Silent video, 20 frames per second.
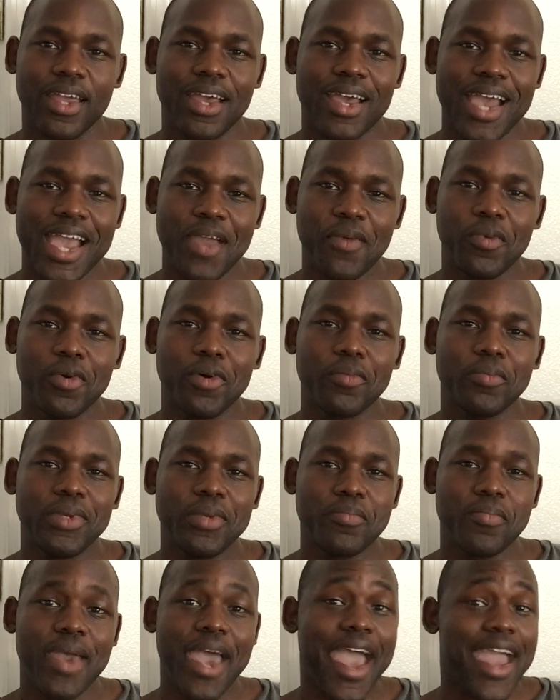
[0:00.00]
I will be
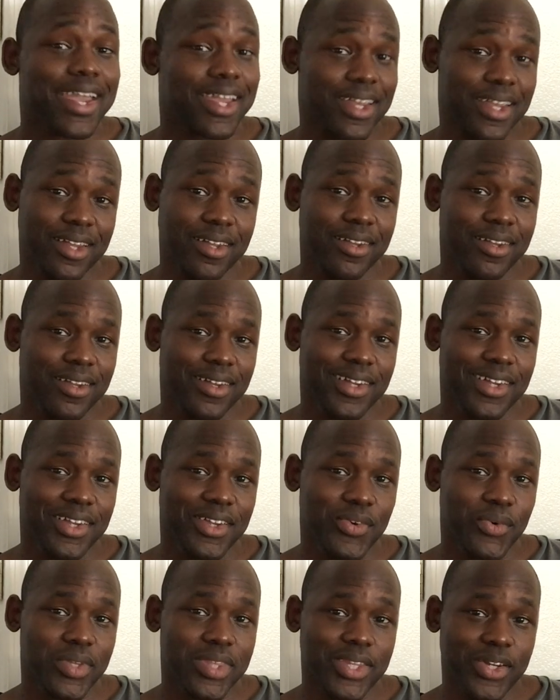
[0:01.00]
back
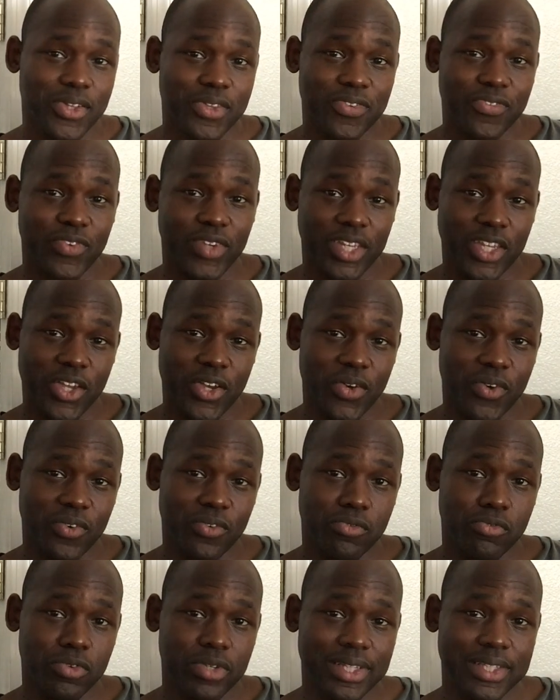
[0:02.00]
with another video
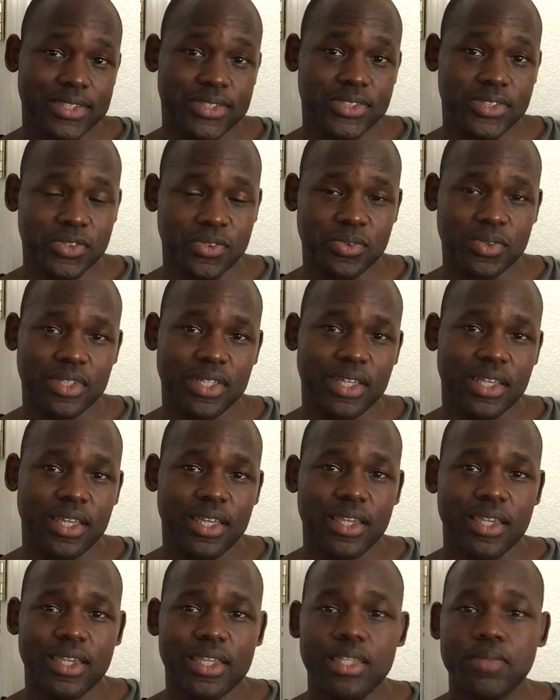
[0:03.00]
really soon.
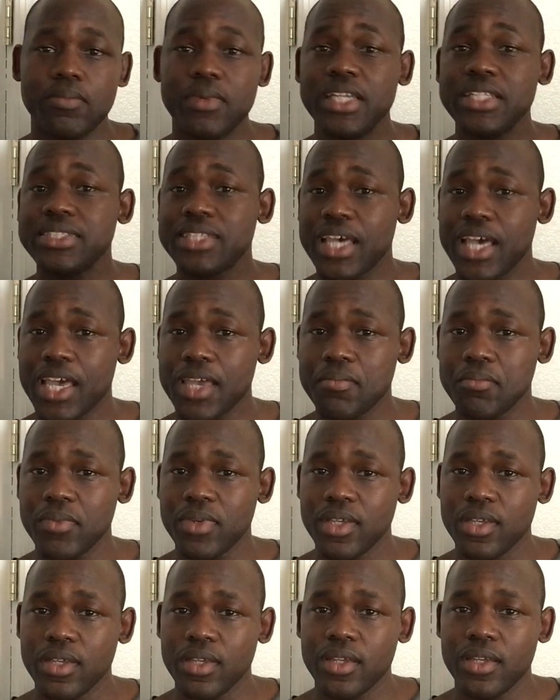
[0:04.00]
In the meantime,
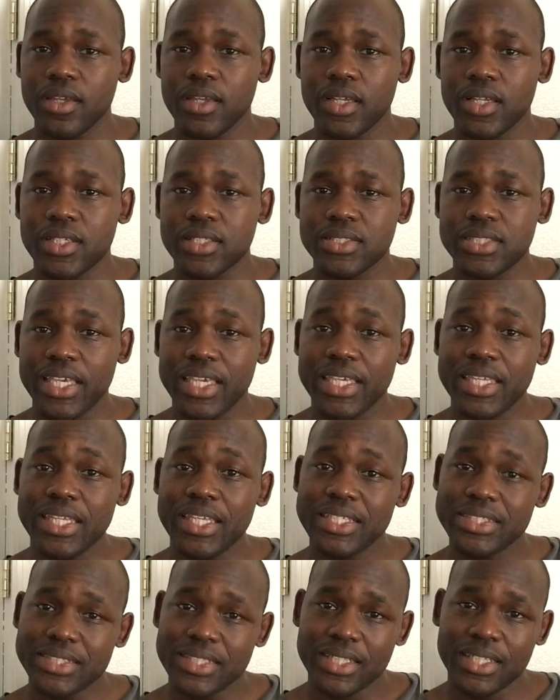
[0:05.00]
take it
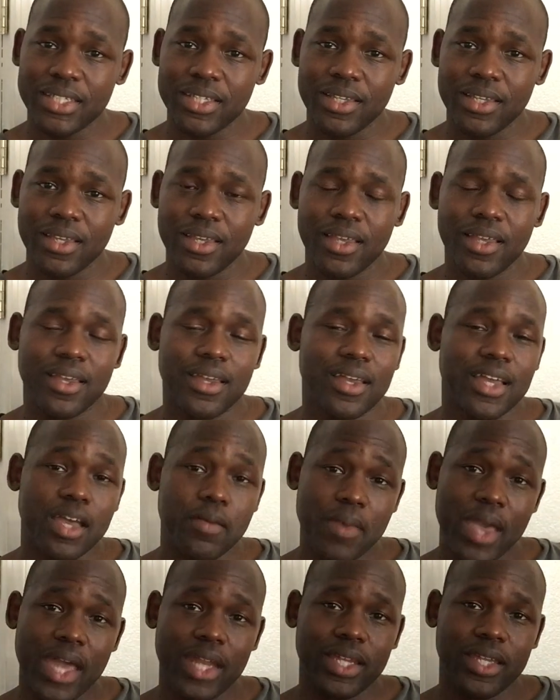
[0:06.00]
easy. I'm
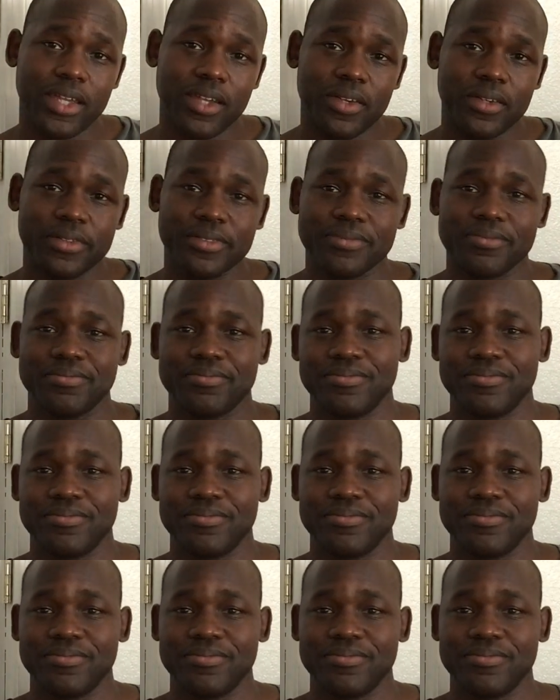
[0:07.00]
out of here.